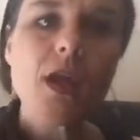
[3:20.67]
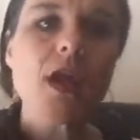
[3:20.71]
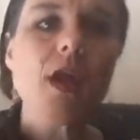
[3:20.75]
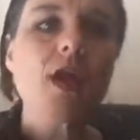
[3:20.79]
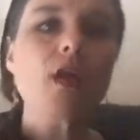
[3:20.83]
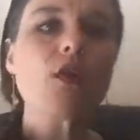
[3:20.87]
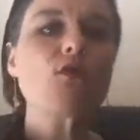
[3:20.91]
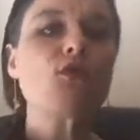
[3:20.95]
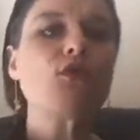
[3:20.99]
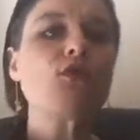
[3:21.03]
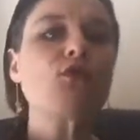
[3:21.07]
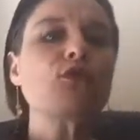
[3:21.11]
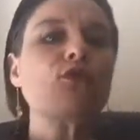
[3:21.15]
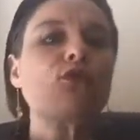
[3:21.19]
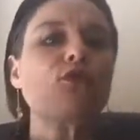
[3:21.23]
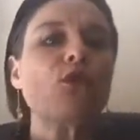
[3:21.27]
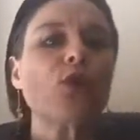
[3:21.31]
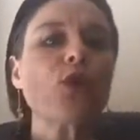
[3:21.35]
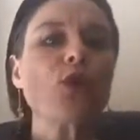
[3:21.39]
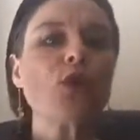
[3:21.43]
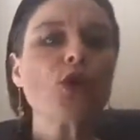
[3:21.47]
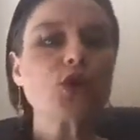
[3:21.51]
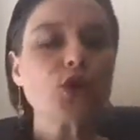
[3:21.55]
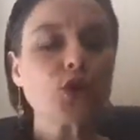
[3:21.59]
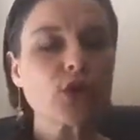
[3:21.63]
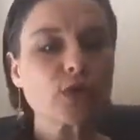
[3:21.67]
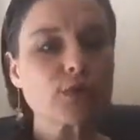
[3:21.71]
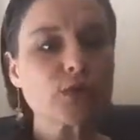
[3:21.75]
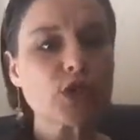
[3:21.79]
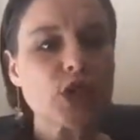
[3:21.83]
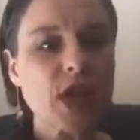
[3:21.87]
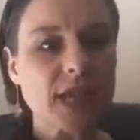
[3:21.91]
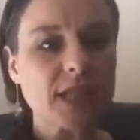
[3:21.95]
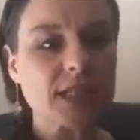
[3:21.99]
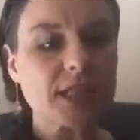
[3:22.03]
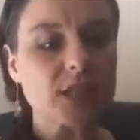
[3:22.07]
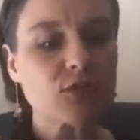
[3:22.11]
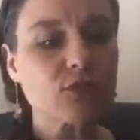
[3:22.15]
for your
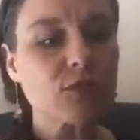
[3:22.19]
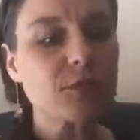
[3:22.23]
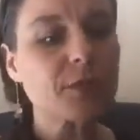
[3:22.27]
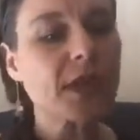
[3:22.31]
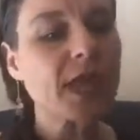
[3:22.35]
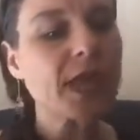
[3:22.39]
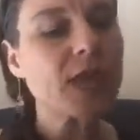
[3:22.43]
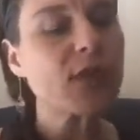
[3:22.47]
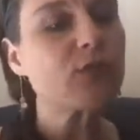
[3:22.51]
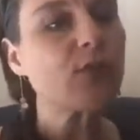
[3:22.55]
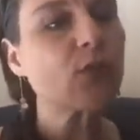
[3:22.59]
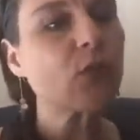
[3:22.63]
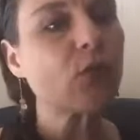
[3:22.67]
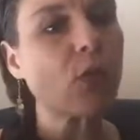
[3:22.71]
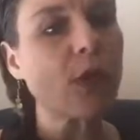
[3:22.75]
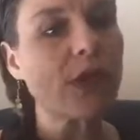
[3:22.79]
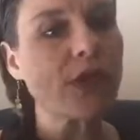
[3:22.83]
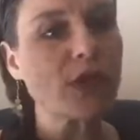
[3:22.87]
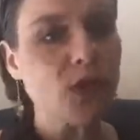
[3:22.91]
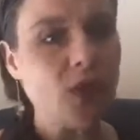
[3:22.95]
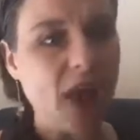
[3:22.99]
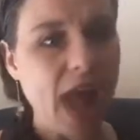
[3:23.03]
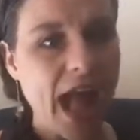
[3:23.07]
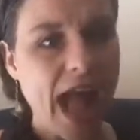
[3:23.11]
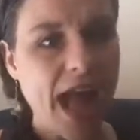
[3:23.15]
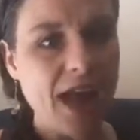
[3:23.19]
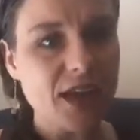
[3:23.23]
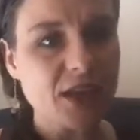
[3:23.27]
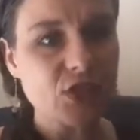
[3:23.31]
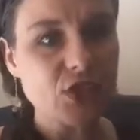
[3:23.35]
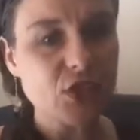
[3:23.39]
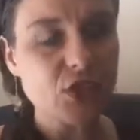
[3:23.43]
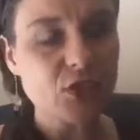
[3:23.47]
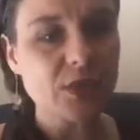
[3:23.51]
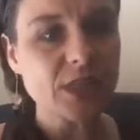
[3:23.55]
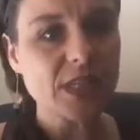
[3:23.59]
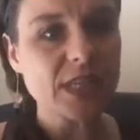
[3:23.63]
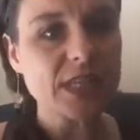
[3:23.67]
objective. Play for what you're
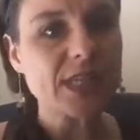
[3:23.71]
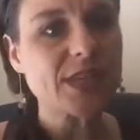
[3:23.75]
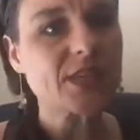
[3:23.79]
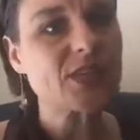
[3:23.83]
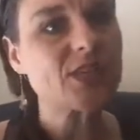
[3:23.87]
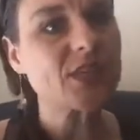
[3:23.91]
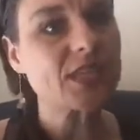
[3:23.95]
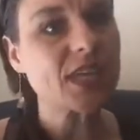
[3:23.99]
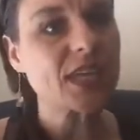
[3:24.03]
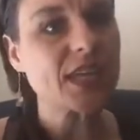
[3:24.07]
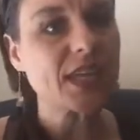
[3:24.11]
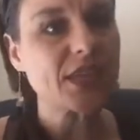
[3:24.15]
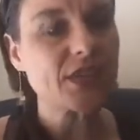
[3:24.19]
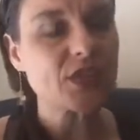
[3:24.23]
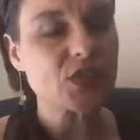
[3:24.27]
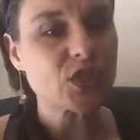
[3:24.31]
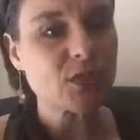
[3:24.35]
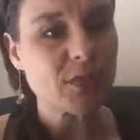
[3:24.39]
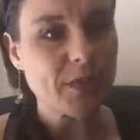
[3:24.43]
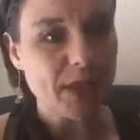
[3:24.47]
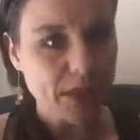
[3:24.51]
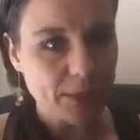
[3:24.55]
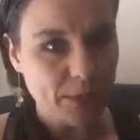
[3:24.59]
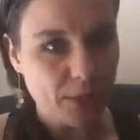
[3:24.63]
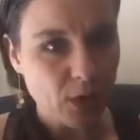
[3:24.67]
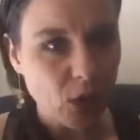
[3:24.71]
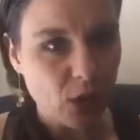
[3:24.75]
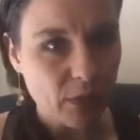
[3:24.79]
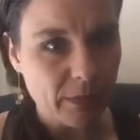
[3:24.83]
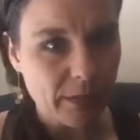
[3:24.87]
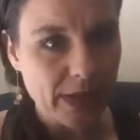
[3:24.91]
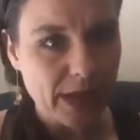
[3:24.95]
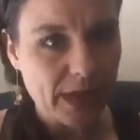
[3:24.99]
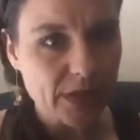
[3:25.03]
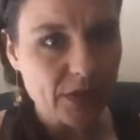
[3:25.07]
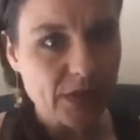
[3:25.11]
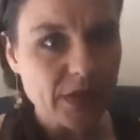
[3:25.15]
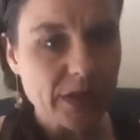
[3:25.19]
actually seeking to make
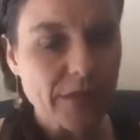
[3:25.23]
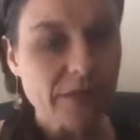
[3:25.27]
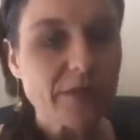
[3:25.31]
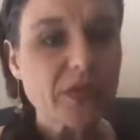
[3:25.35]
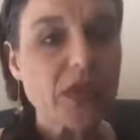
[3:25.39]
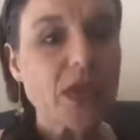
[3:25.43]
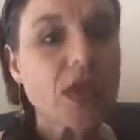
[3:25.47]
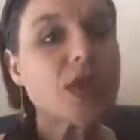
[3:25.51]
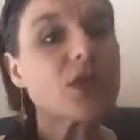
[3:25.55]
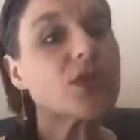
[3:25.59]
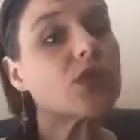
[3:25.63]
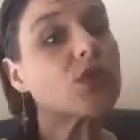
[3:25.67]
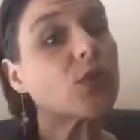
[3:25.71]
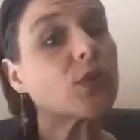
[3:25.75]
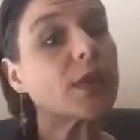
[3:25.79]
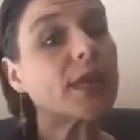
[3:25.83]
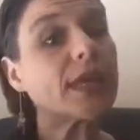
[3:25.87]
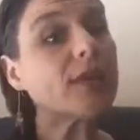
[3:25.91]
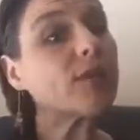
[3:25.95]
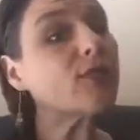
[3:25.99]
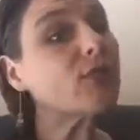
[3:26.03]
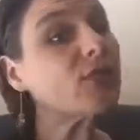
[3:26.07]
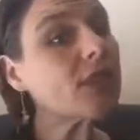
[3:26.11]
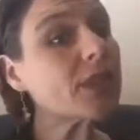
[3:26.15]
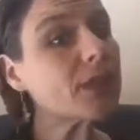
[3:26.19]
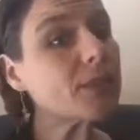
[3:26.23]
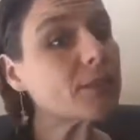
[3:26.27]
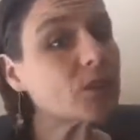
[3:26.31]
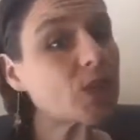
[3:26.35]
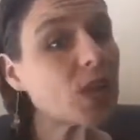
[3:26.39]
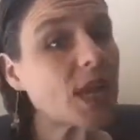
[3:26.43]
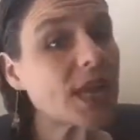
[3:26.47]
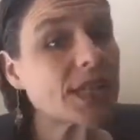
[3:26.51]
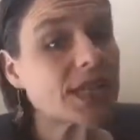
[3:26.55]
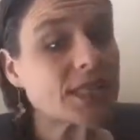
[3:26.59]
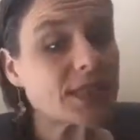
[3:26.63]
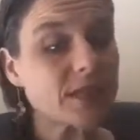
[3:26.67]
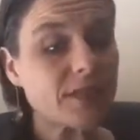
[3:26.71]
permanent. So if the
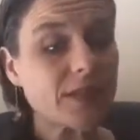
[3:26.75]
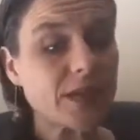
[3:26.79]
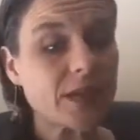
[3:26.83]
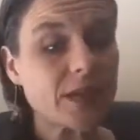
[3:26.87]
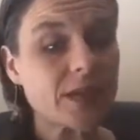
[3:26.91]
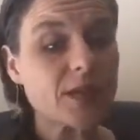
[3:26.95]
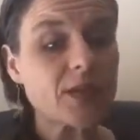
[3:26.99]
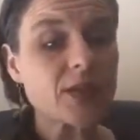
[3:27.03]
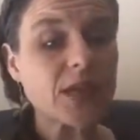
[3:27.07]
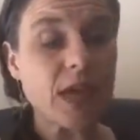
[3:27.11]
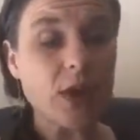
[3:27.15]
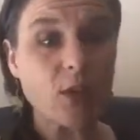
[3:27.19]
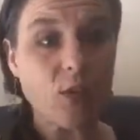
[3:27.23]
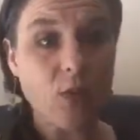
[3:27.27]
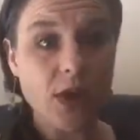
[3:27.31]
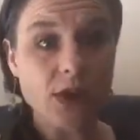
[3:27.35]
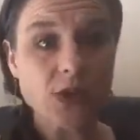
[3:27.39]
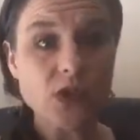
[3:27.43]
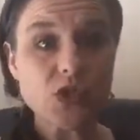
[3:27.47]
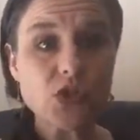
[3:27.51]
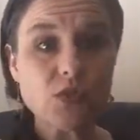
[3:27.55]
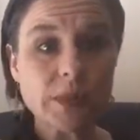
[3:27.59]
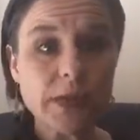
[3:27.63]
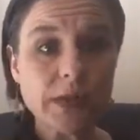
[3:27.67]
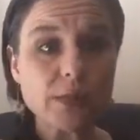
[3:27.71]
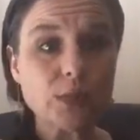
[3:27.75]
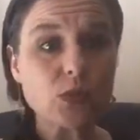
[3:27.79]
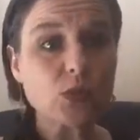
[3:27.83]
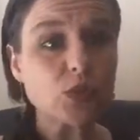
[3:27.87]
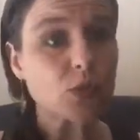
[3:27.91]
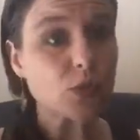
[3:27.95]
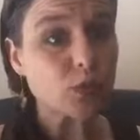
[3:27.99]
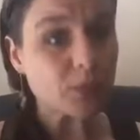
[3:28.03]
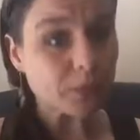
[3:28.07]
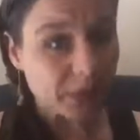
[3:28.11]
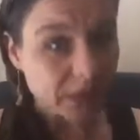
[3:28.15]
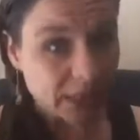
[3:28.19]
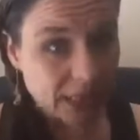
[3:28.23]
objective is, I want to be able
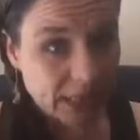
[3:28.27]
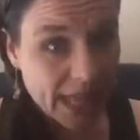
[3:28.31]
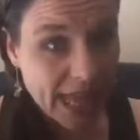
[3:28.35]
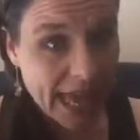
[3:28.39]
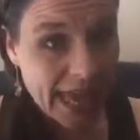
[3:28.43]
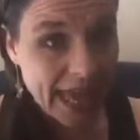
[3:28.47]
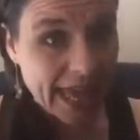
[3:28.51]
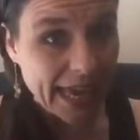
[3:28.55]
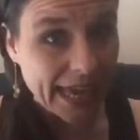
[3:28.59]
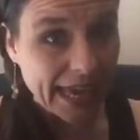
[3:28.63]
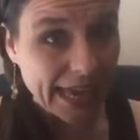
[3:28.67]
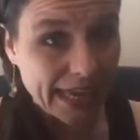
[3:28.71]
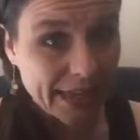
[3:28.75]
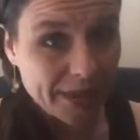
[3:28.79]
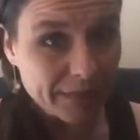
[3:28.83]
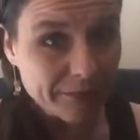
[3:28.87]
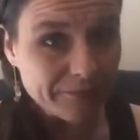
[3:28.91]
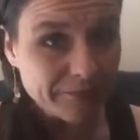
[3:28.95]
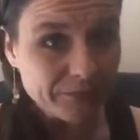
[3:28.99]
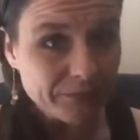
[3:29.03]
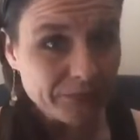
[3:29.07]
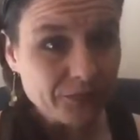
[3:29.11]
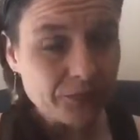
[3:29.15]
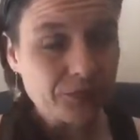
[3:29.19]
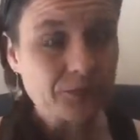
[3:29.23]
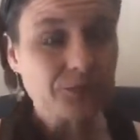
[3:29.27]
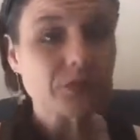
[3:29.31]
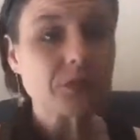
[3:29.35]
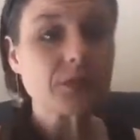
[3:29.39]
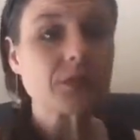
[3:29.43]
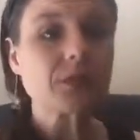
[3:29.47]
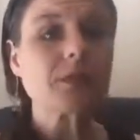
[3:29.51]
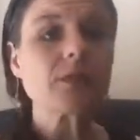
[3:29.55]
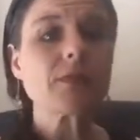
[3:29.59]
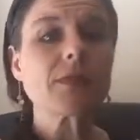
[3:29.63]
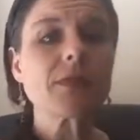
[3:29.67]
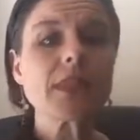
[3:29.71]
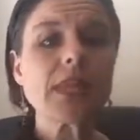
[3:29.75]
to play
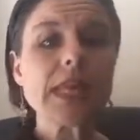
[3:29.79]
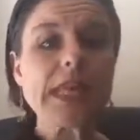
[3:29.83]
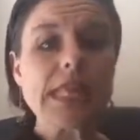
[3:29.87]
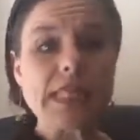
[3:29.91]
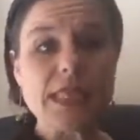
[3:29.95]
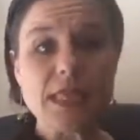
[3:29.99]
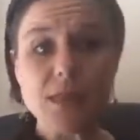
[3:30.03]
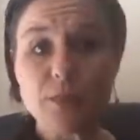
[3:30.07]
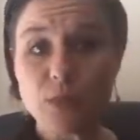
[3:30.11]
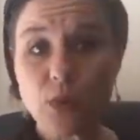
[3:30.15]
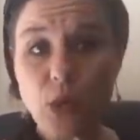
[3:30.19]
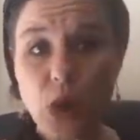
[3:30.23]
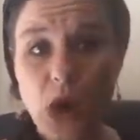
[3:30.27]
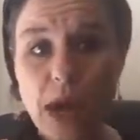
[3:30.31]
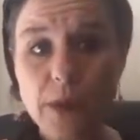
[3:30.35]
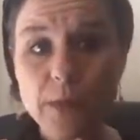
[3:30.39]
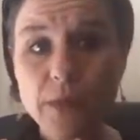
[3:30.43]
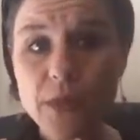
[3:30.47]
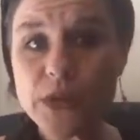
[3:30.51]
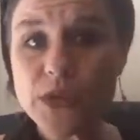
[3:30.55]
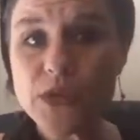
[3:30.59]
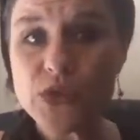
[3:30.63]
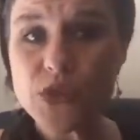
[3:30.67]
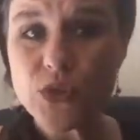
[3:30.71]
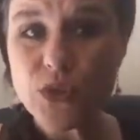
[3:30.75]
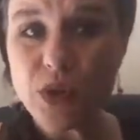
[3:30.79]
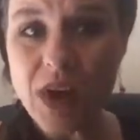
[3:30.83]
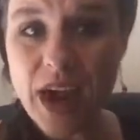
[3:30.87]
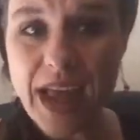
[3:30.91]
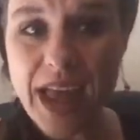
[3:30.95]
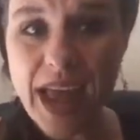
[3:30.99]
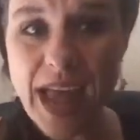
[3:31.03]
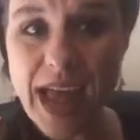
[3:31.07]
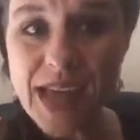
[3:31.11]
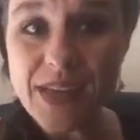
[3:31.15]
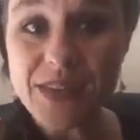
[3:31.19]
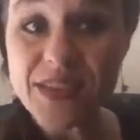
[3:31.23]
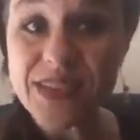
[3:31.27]
the primary
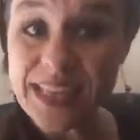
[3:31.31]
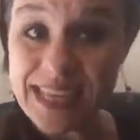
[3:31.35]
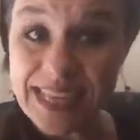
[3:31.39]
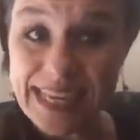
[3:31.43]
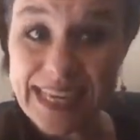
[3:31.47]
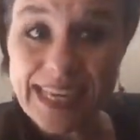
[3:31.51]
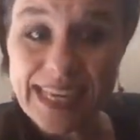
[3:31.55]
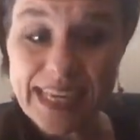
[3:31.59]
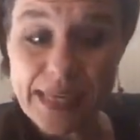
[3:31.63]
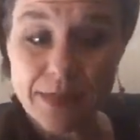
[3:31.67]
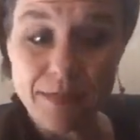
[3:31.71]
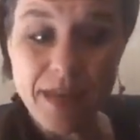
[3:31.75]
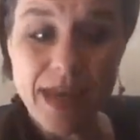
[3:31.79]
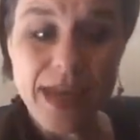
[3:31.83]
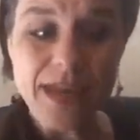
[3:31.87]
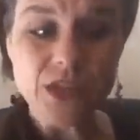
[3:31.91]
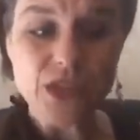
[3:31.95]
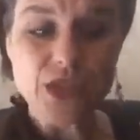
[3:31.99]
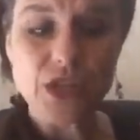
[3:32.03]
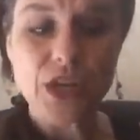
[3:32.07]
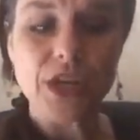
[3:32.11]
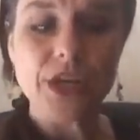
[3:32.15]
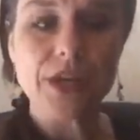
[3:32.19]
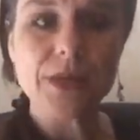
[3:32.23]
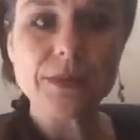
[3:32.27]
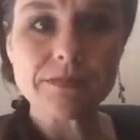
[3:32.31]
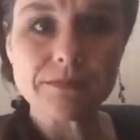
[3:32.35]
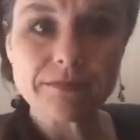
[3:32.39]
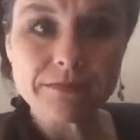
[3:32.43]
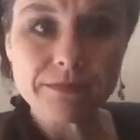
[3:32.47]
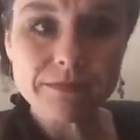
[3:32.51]
triads in E major,